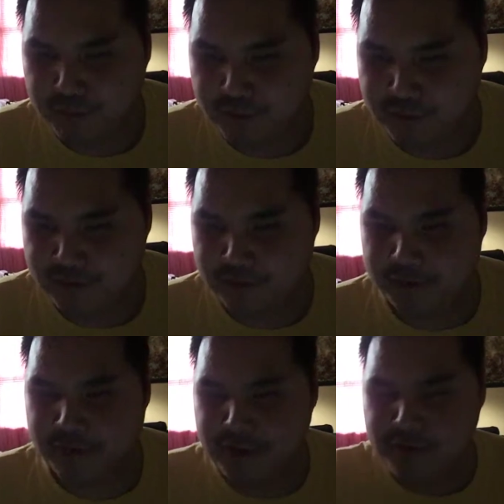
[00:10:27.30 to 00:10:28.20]
would know that very
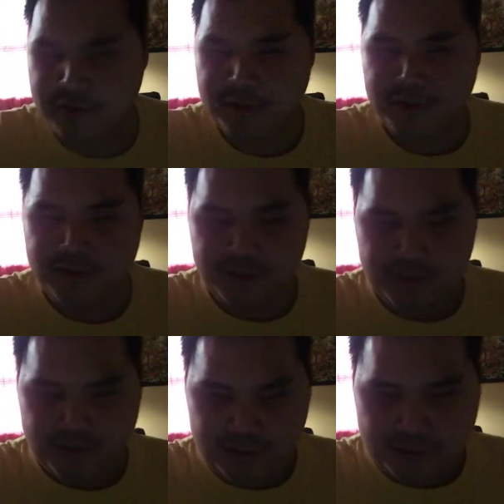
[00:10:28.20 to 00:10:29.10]
well.
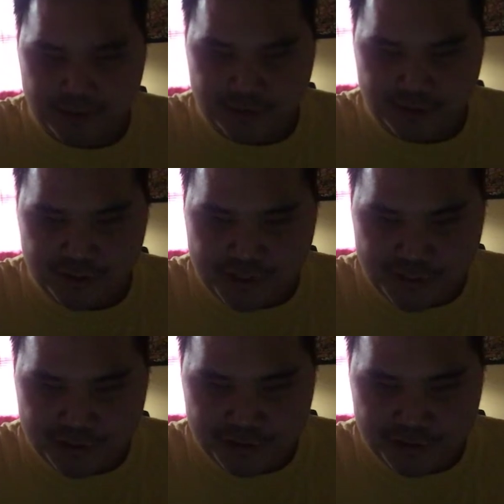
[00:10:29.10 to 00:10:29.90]
Yeah.